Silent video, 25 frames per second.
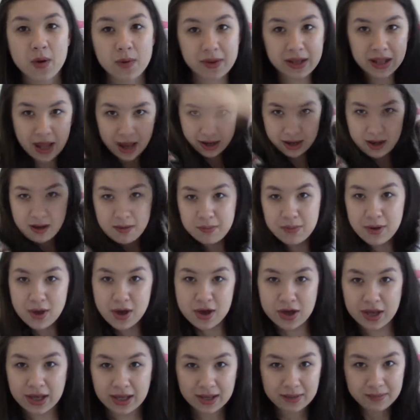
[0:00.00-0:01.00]
would be like
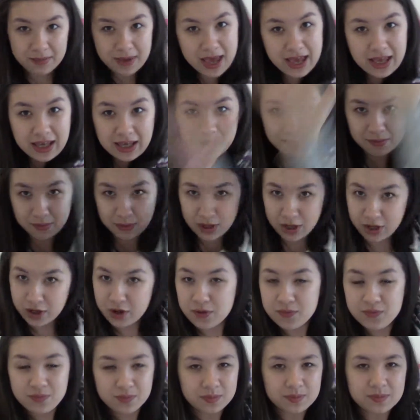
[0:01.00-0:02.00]
pink and
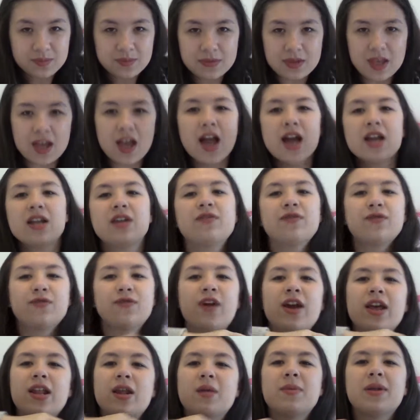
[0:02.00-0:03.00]
blue, and in
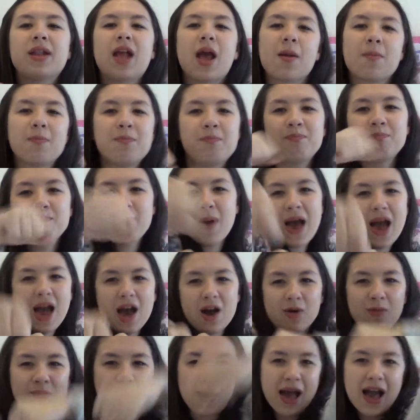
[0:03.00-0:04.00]
fight I'd be like
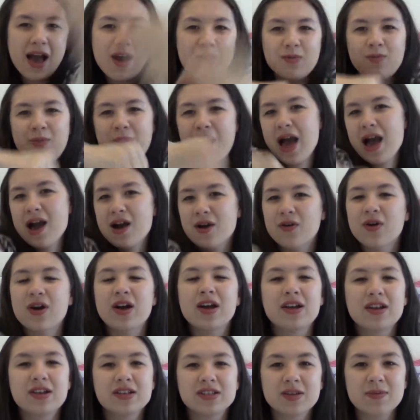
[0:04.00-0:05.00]
pow pow pow.
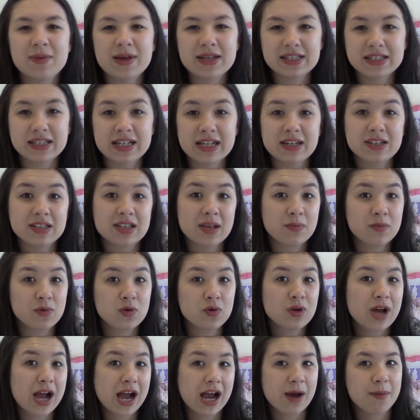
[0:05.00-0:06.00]
So basically, because I'm
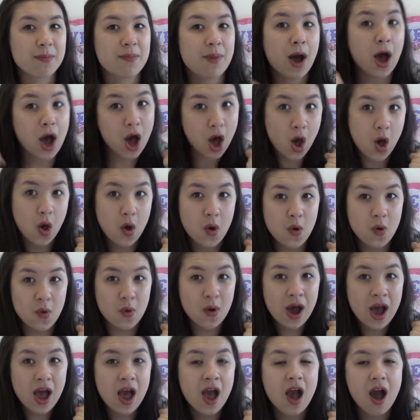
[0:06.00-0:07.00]
called
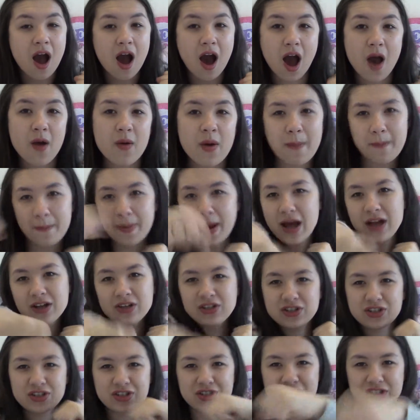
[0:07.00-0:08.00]
Kakapo, I would
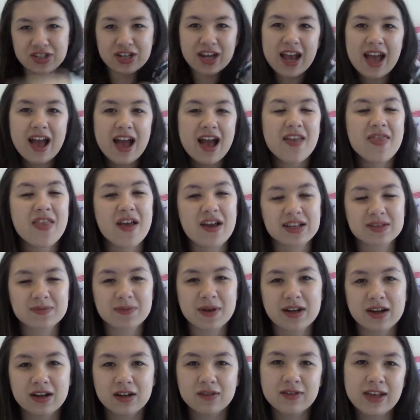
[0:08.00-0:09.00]
punch. That is
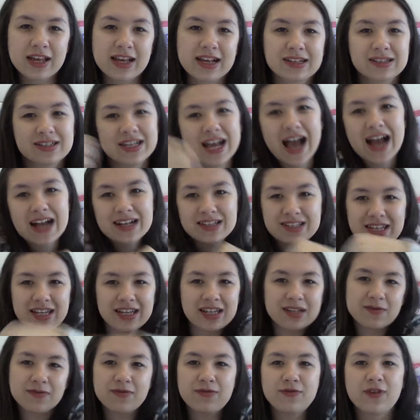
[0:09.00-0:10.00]
my kind of like
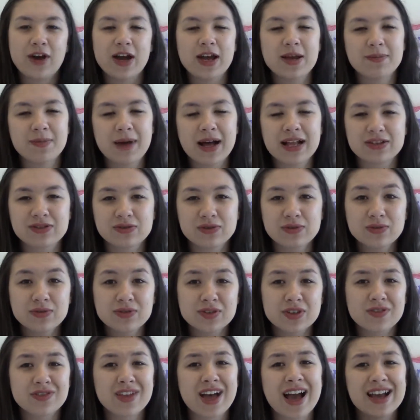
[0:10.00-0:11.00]
tactic and fight battle.
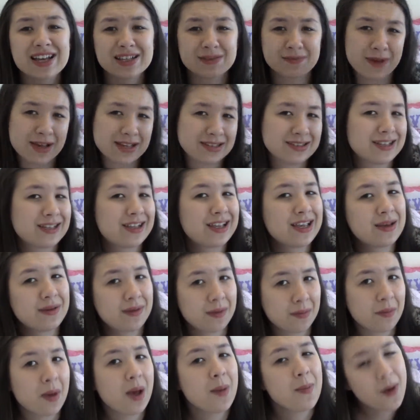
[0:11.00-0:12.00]
So that is
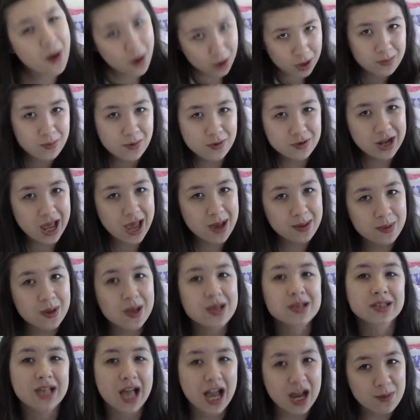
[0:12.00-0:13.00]
basically, my Pokemon name
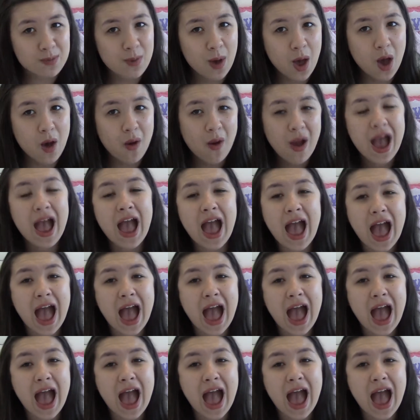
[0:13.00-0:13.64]
is Kakapo,